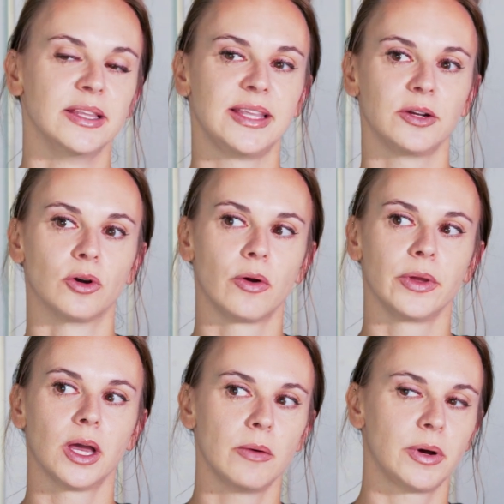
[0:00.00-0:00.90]
that
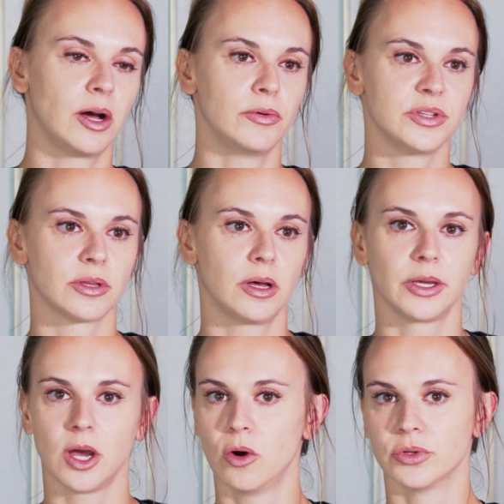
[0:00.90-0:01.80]
growing up, I always thought
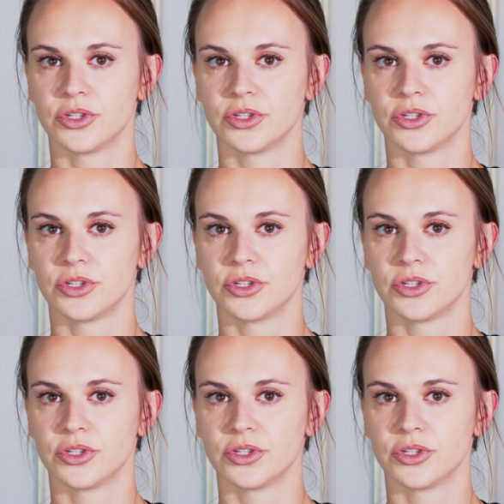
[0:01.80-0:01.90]
like, oh,